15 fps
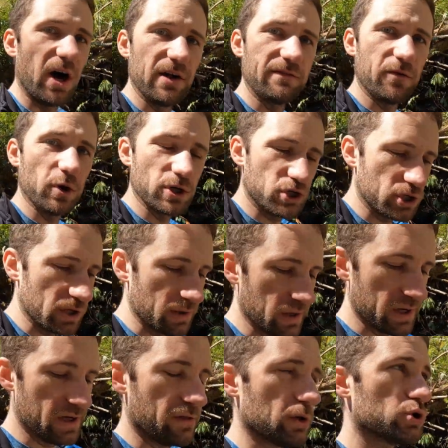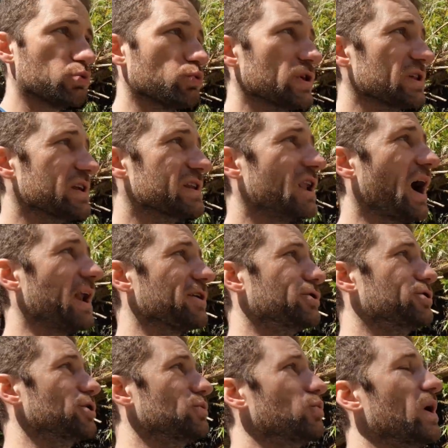Unfortunately, there's really not a
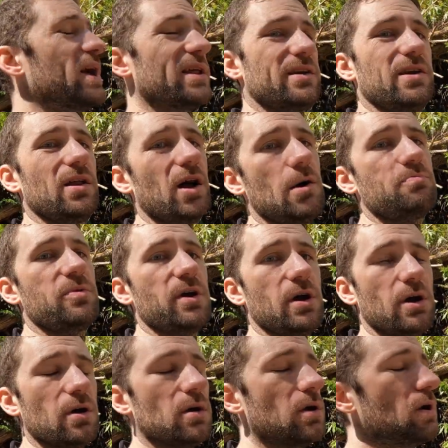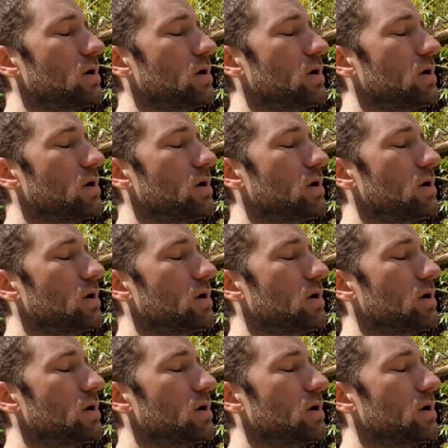good way to get up there,